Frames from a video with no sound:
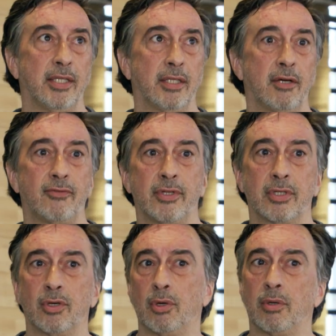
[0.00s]
love the
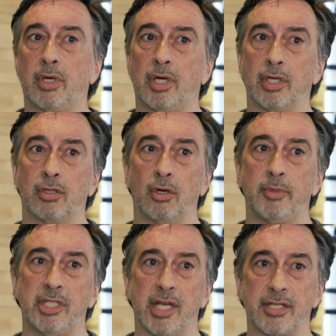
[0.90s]

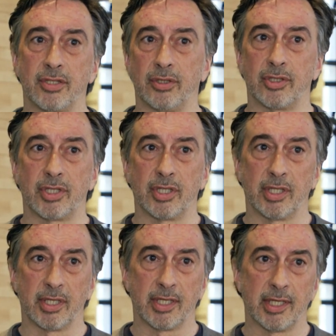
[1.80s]
Gobi Desert,
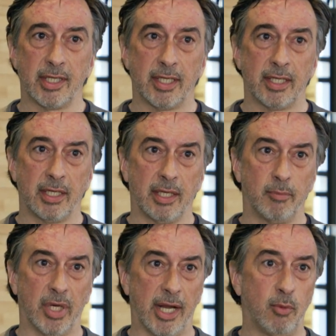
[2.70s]

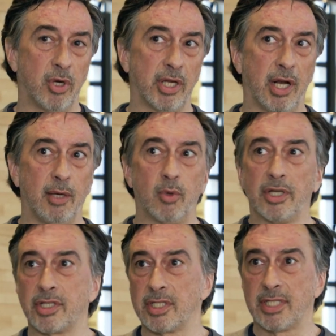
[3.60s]
but I
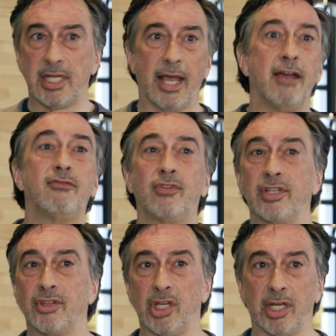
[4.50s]
want to see
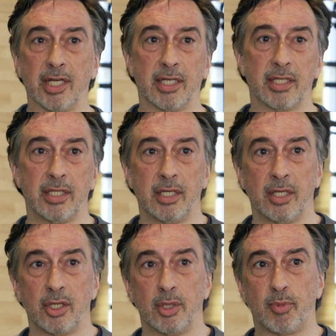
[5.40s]
everything.
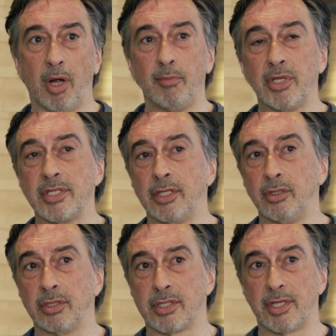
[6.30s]
The problem is
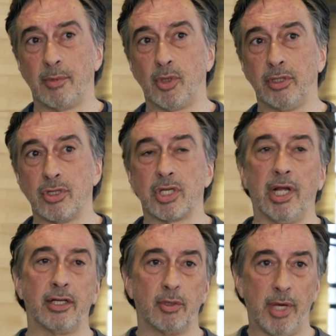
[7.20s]
in summer,
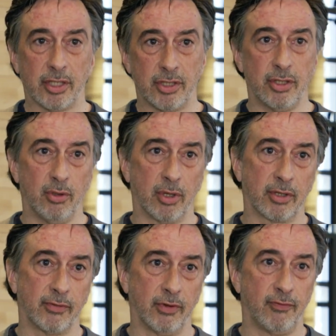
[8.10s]
usually I go back to New
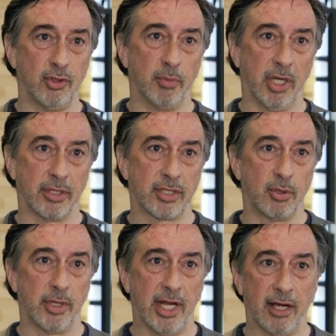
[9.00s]
York for a few months, so
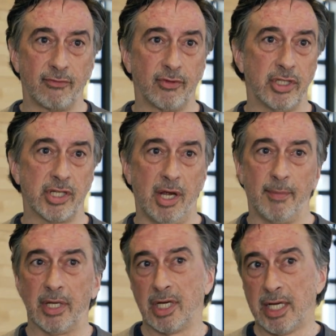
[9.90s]
when I have free
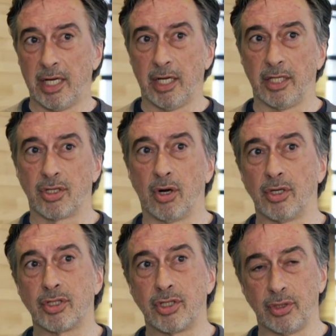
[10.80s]
time, it's
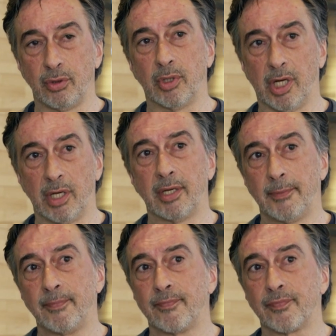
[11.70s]
hard
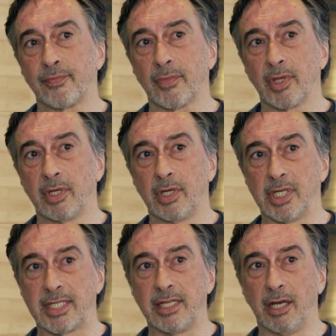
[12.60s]
to
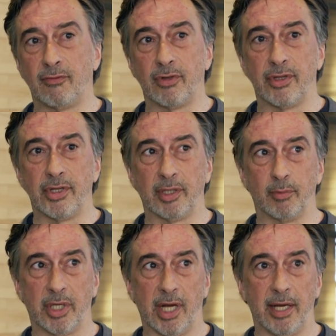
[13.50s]
see everything,
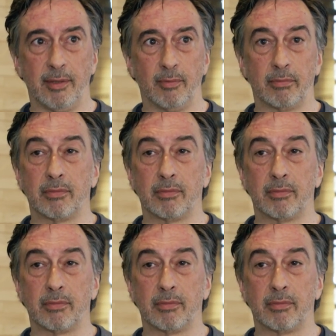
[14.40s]
but I'm